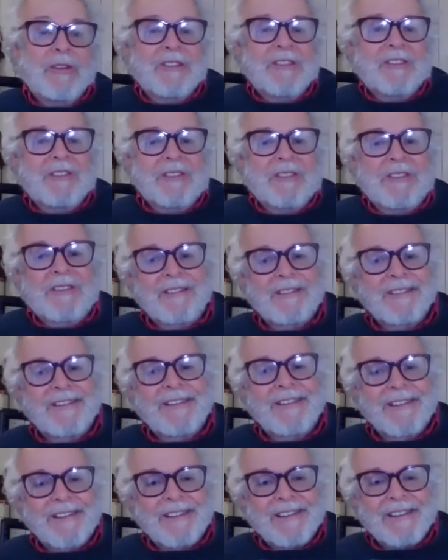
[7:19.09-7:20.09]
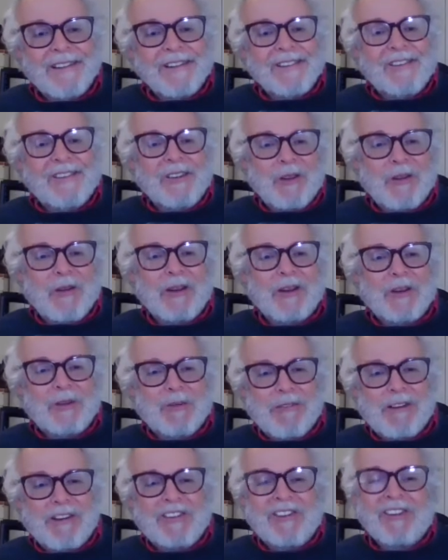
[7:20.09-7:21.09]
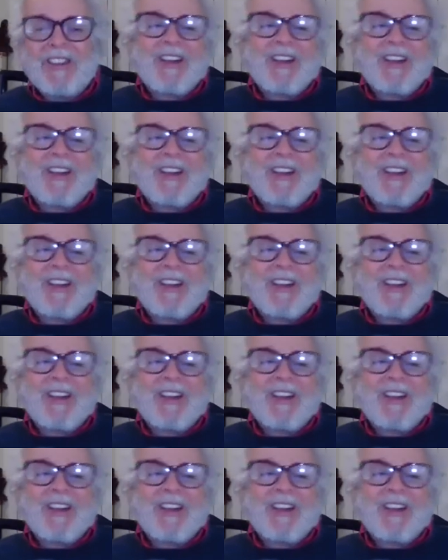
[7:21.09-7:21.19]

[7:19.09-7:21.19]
so it's a new explanation.